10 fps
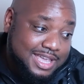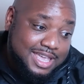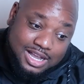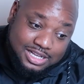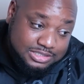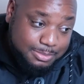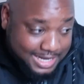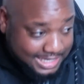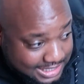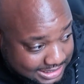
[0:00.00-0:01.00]
right here, because
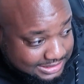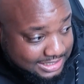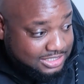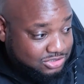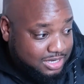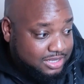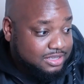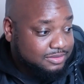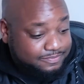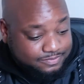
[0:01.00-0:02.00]
somebody need to see this right
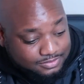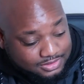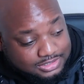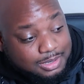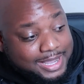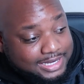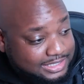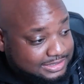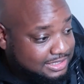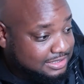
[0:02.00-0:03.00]
here. Somebody need
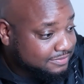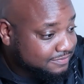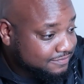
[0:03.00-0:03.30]
to see it.